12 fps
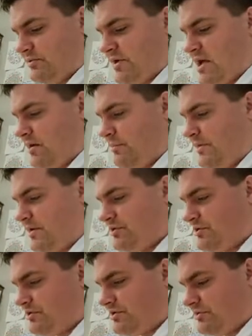angle
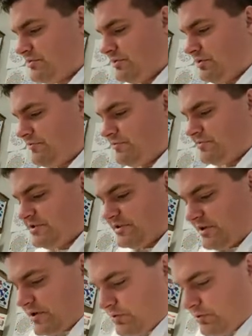measures, so it's going to go from
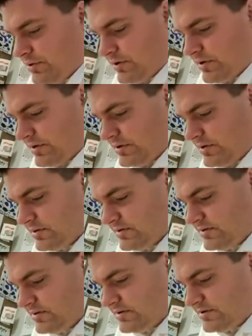0
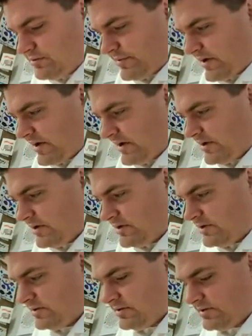to 2 pi
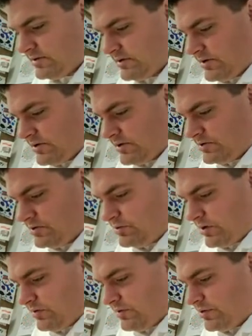
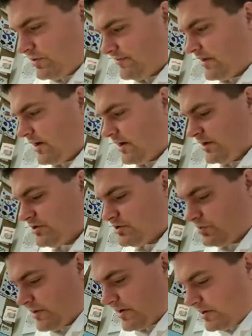square root of r
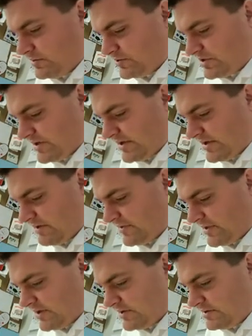squared, which I have that,